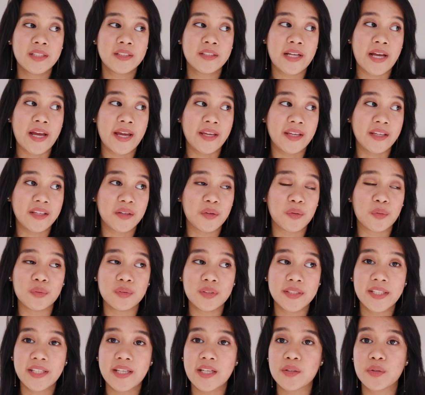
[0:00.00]
I
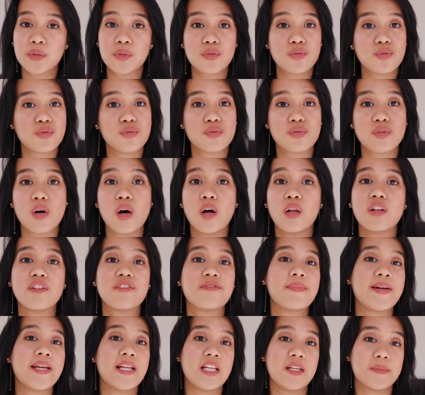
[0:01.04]
only get to choose all
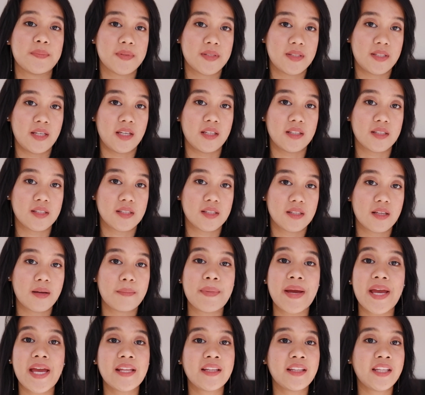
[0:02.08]
of my lipsticks,
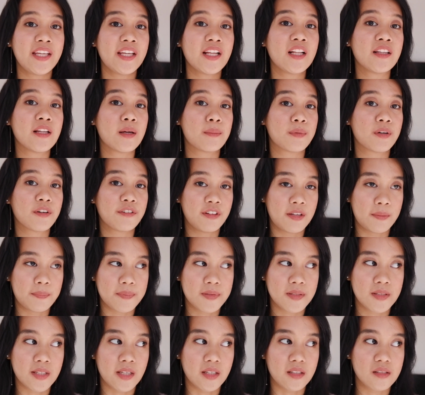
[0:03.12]
my ideal number of
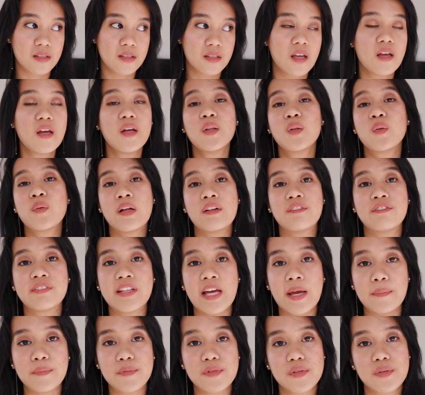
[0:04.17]
lipsticks, 12
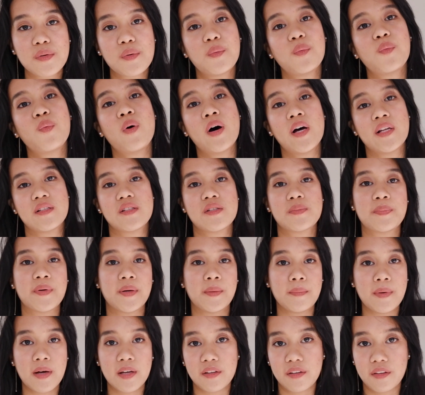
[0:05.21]
times, once
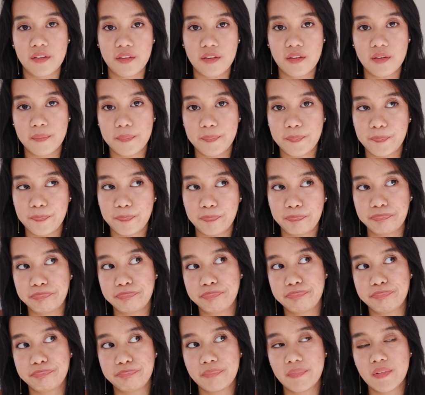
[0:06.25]
per month.
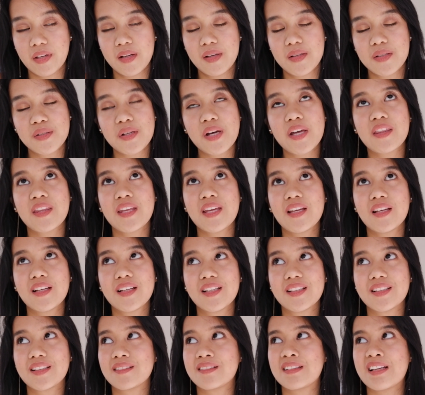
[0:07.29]
So I think
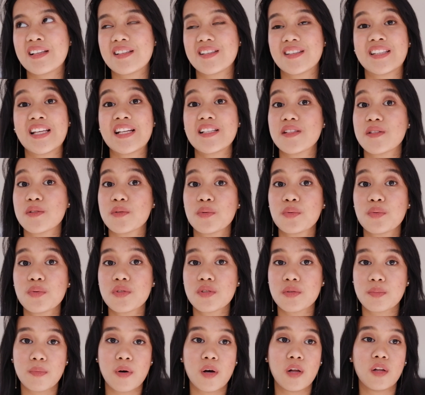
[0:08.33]
that's too
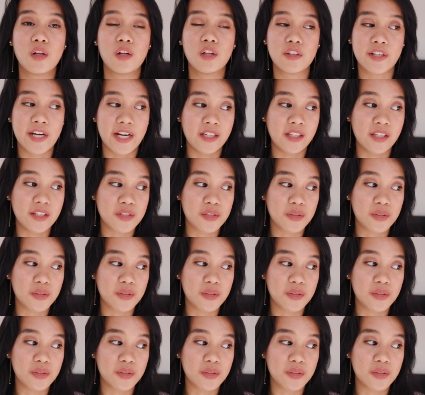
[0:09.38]
small already.